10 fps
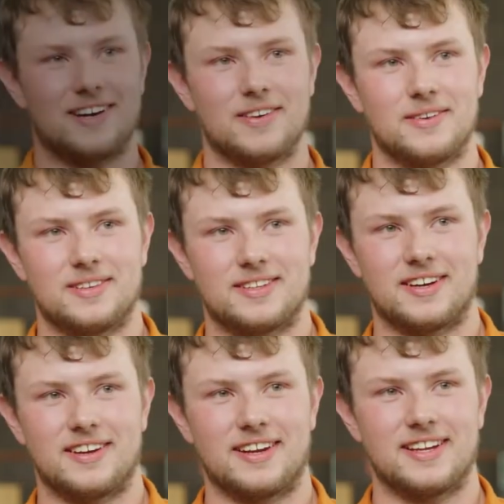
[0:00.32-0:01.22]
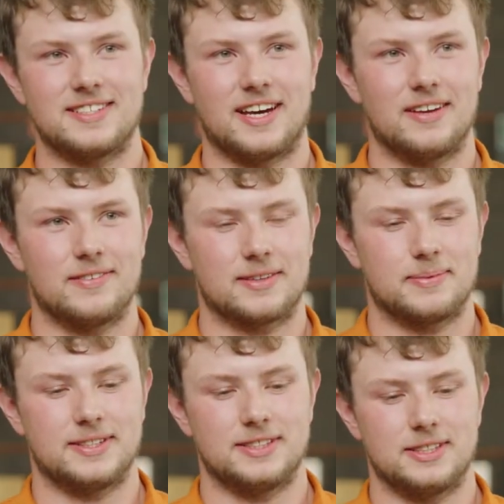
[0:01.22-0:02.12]
coming and studying at TAFE,
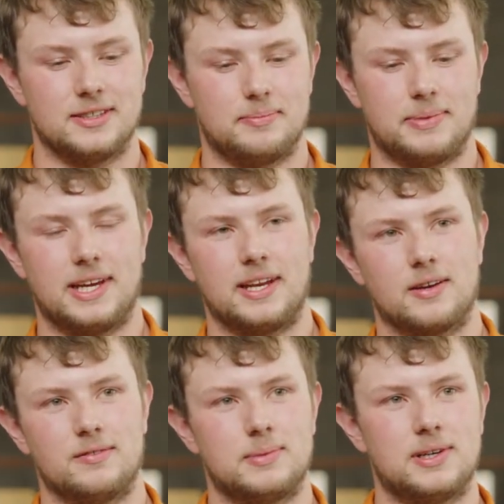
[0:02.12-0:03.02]
especially in the beginning of